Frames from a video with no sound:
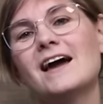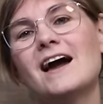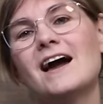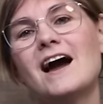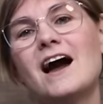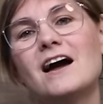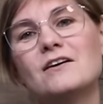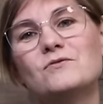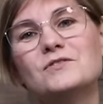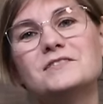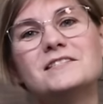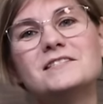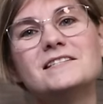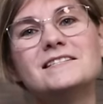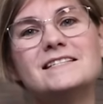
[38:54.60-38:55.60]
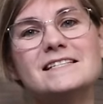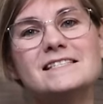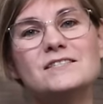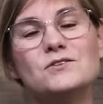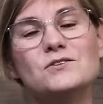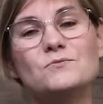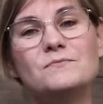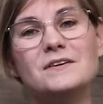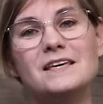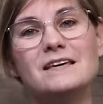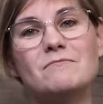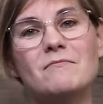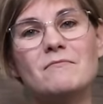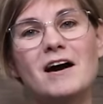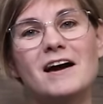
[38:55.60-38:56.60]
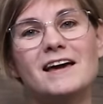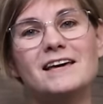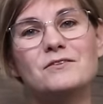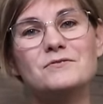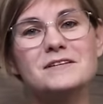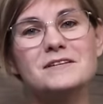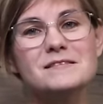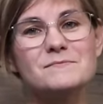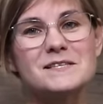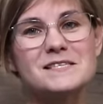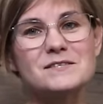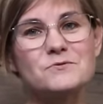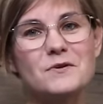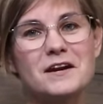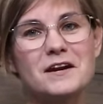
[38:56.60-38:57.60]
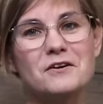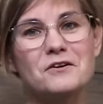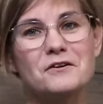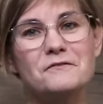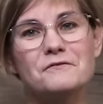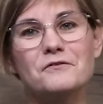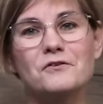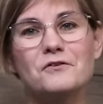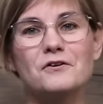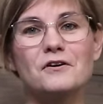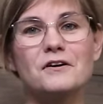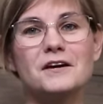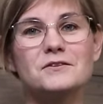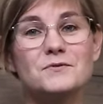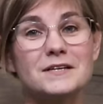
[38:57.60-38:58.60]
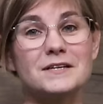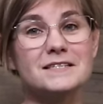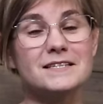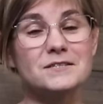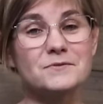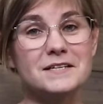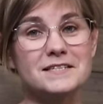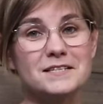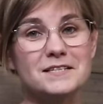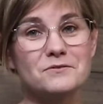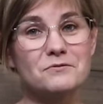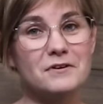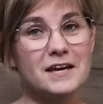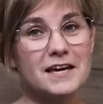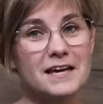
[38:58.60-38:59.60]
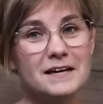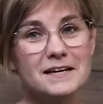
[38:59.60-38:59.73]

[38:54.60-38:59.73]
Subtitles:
I wanted this to be my Christmas sweater for 2023.